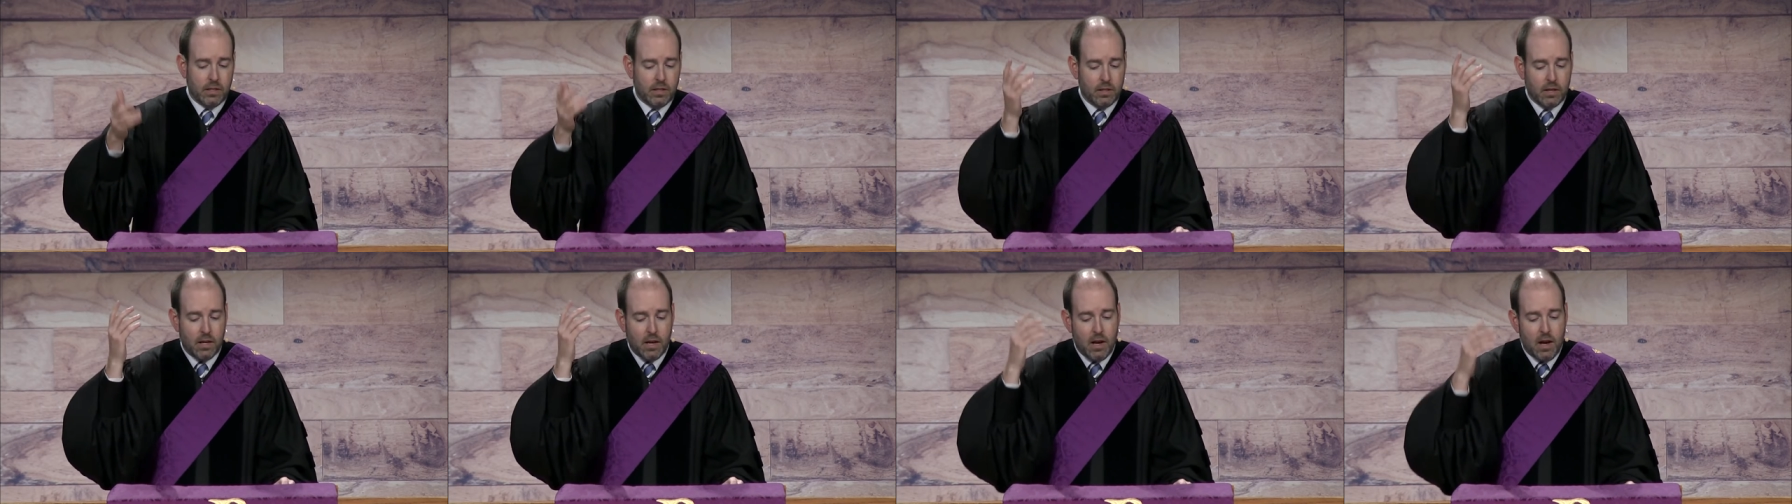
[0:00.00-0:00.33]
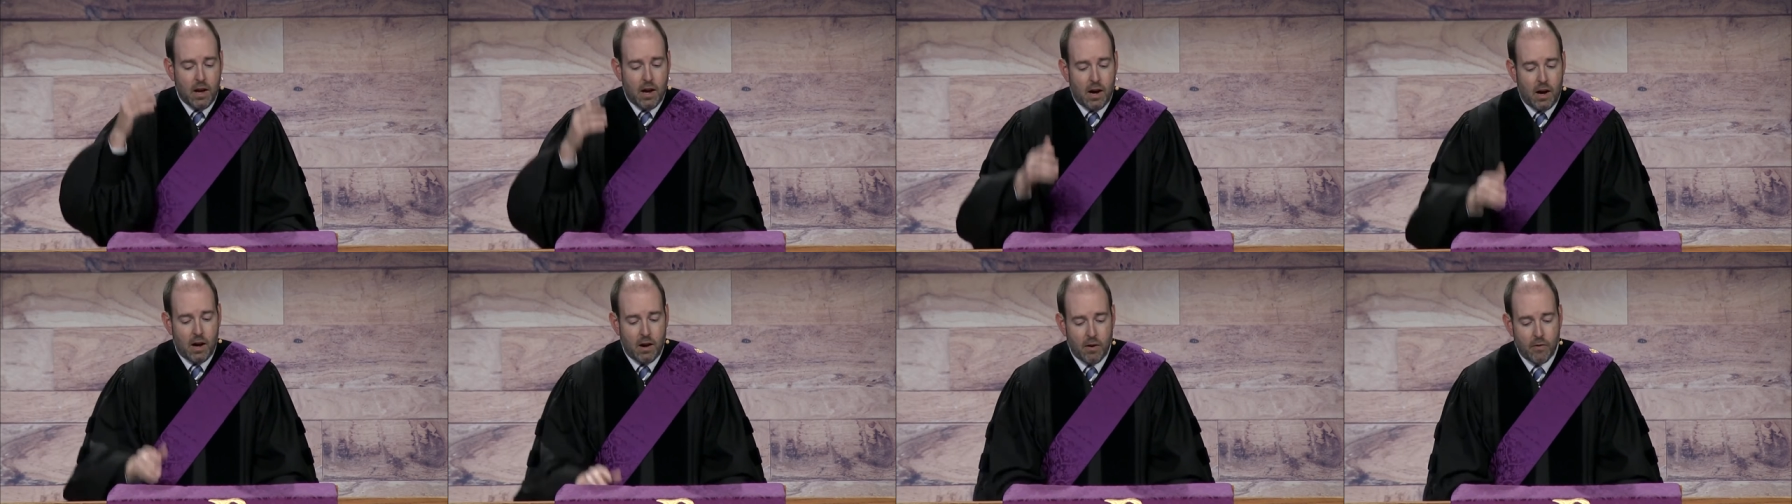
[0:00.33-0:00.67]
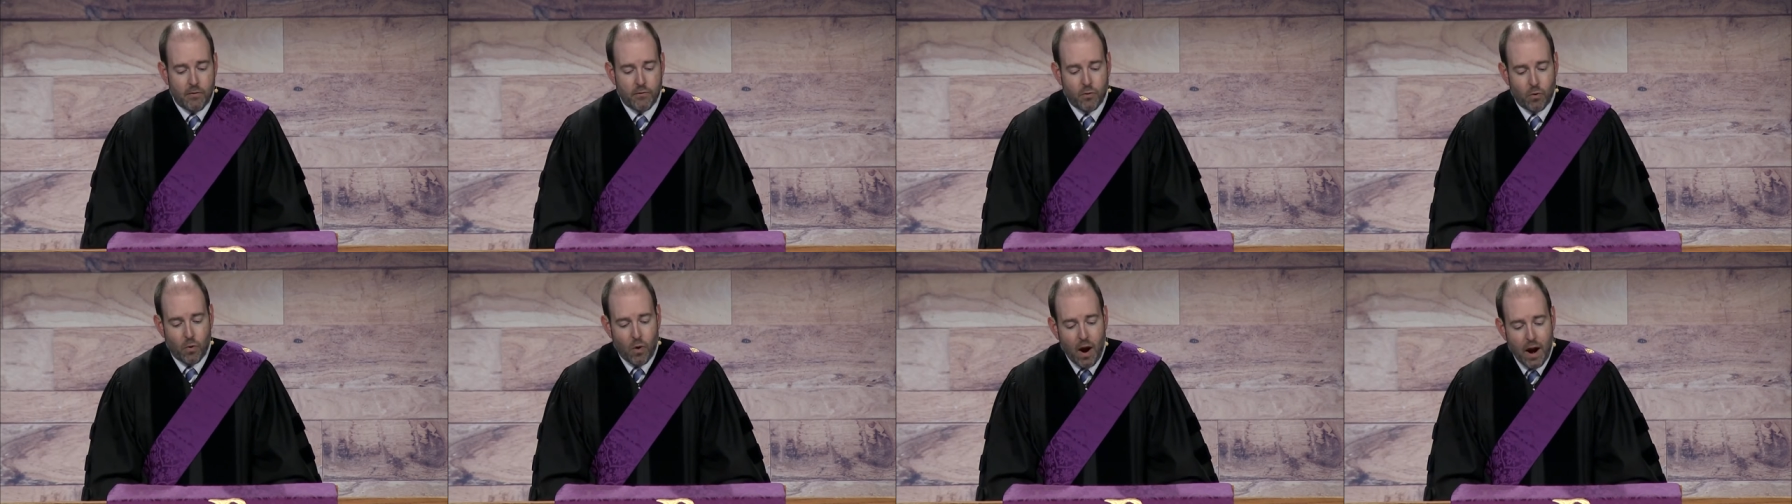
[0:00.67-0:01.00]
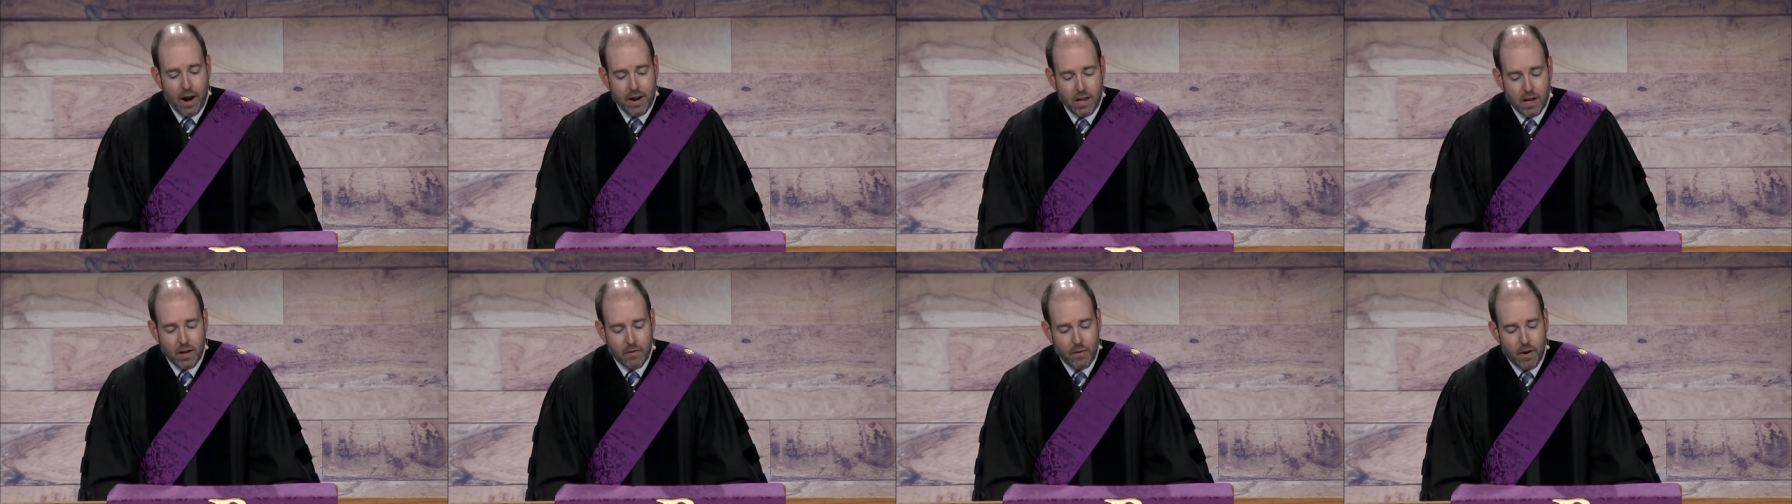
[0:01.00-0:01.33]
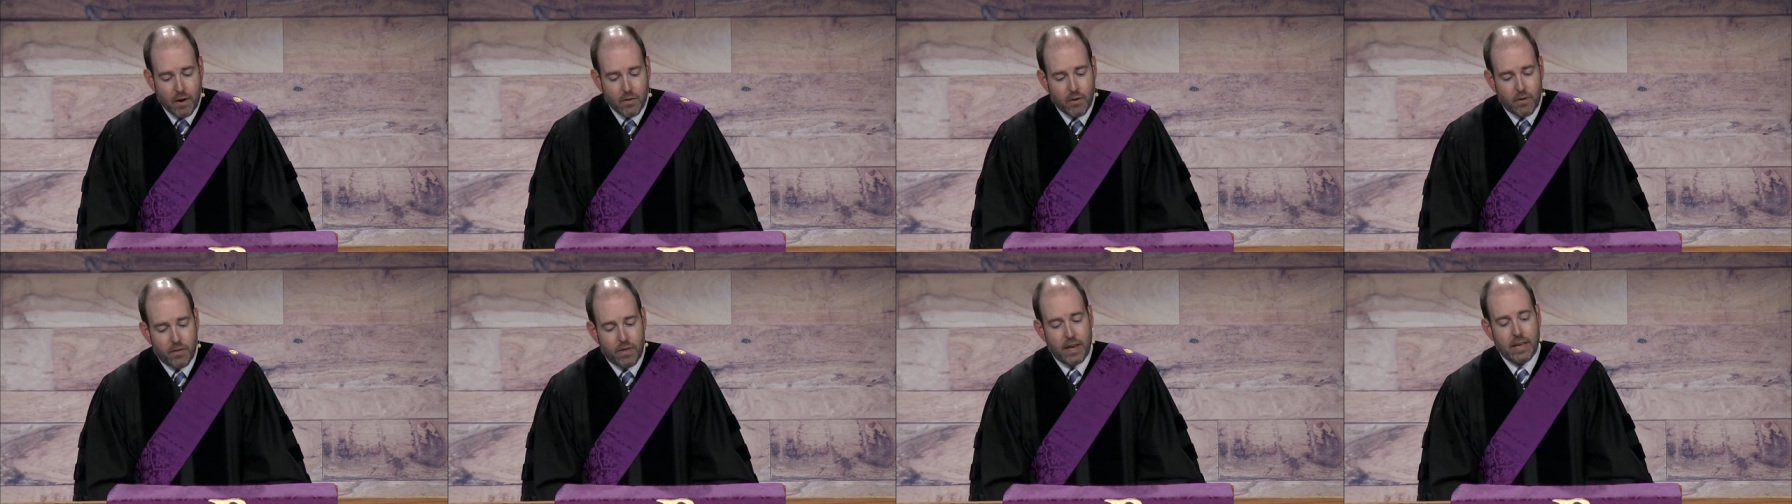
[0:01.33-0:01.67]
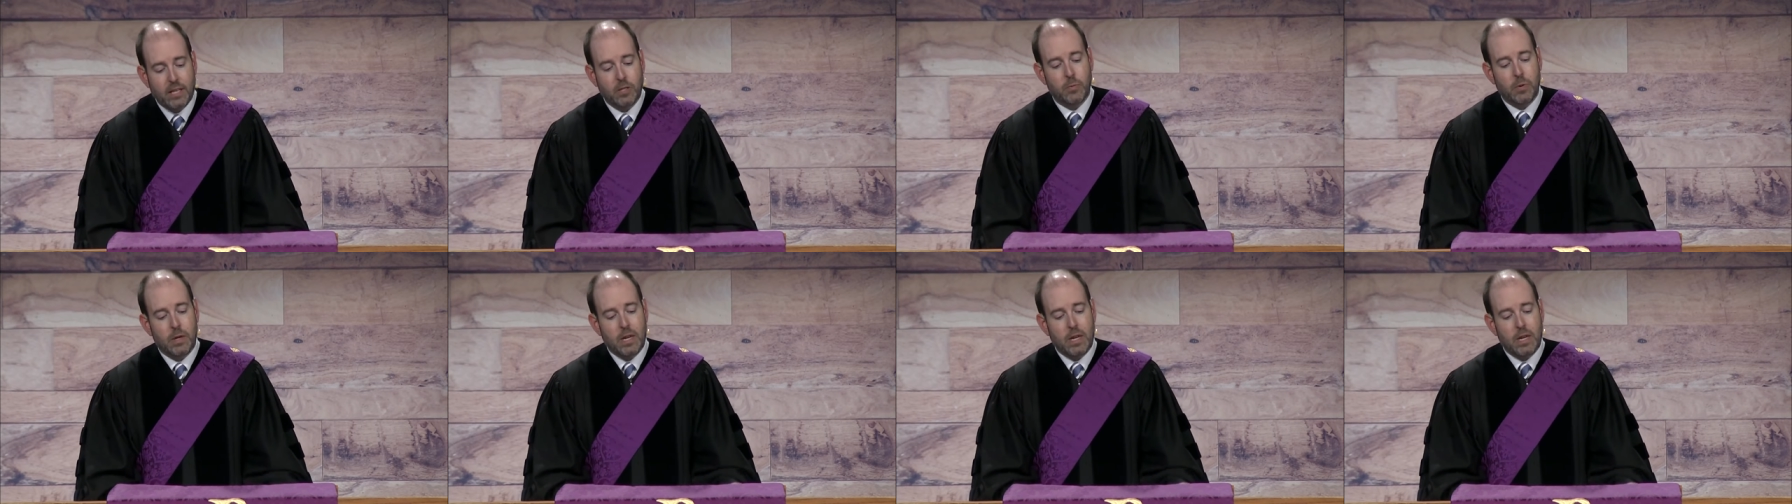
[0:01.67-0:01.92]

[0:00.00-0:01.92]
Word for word: and a variety of other things.